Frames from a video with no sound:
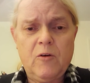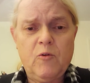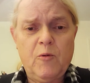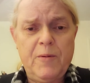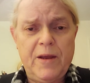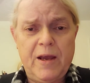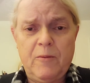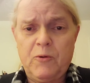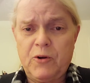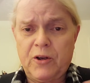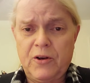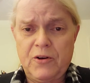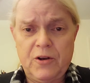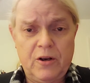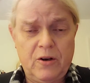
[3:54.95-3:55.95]
we'll be able to
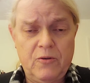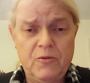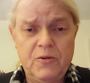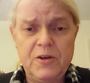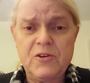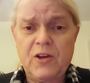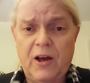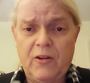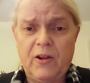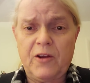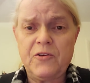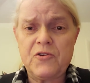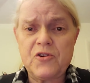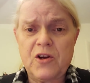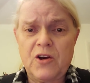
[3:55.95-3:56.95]
continue these online
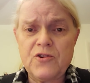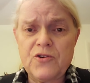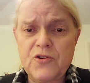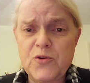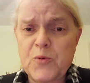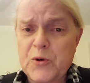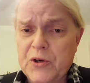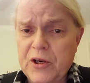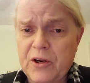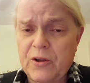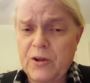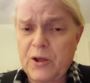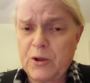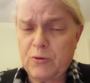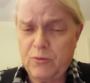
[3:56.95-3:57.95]
discussions,
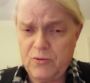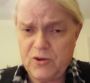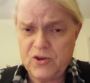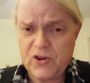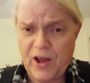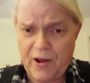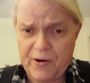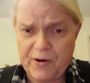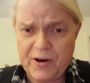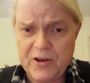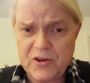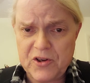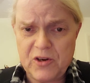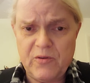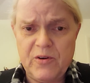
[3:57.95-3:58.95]
particularly through the Saturday
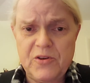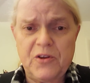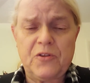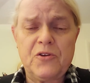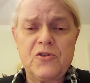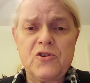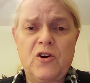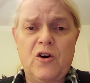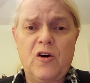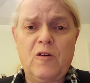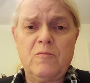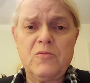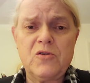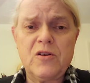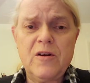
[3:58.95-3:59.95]
series on the
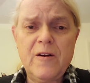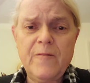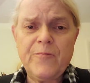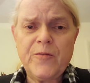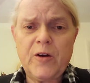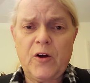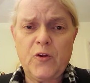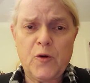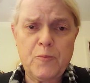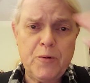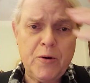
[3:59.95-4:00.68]
Psalms, other